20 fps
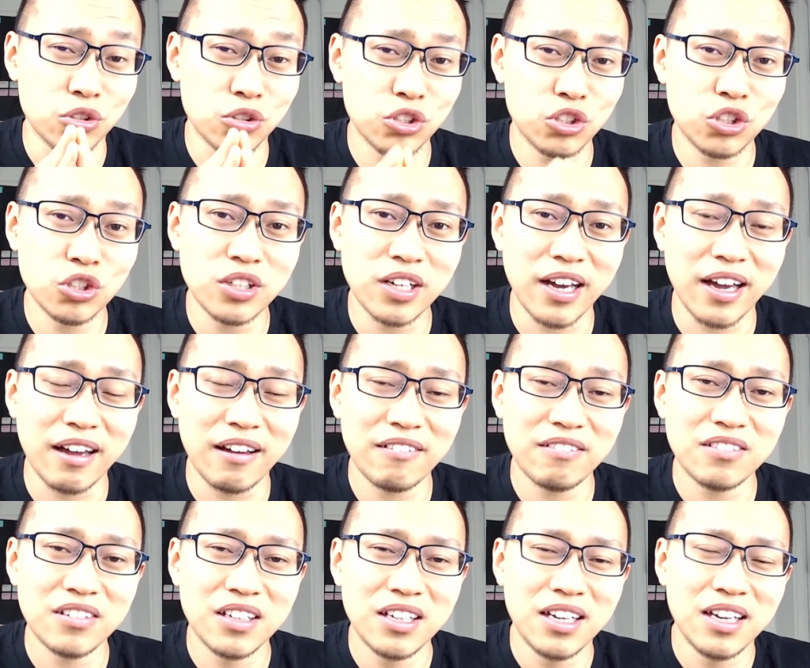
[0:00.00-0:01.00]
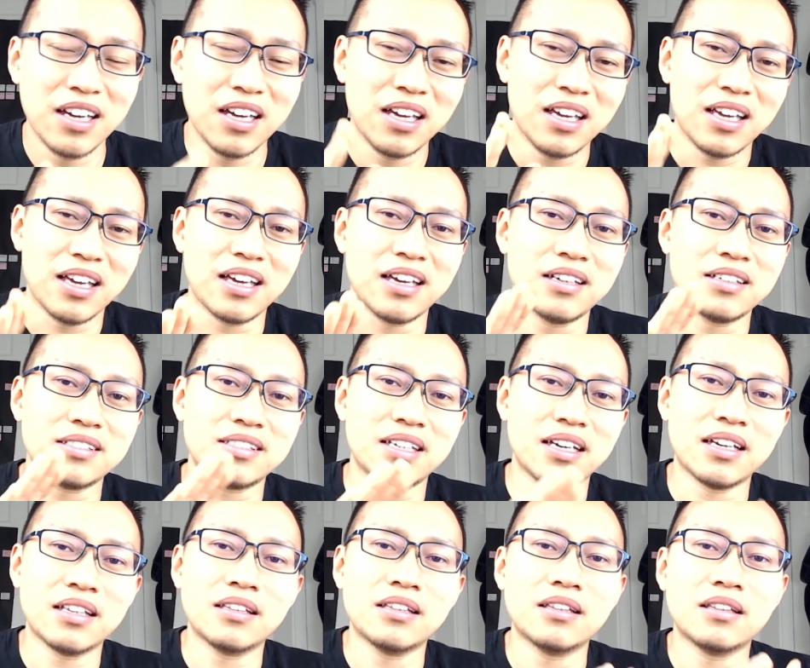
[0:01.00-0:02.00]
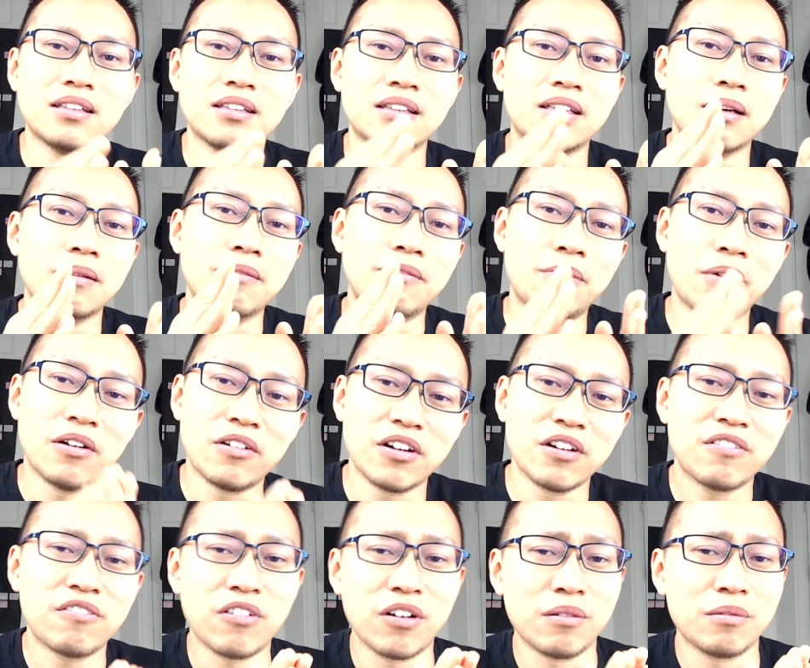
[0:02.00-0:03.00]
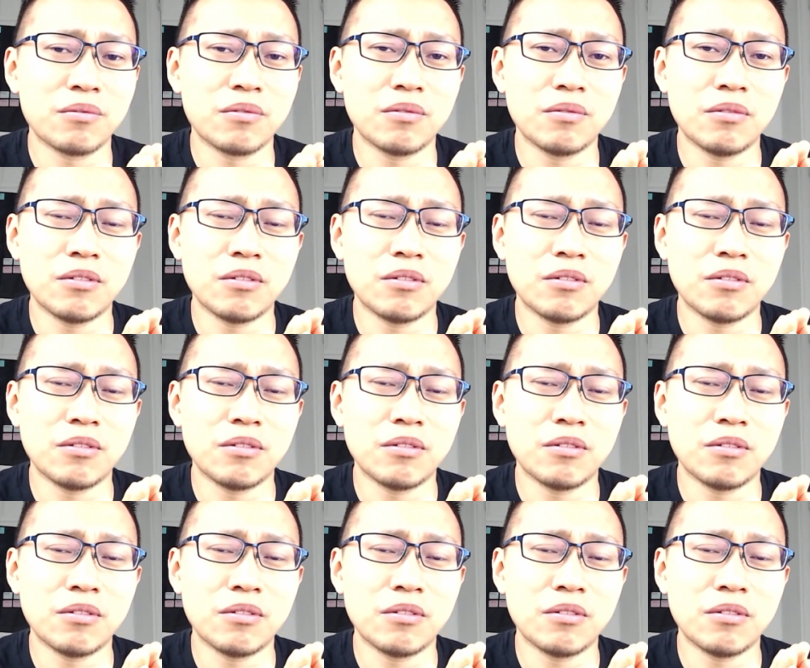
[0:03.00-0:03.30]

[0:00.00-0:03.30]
should have, is in the very front,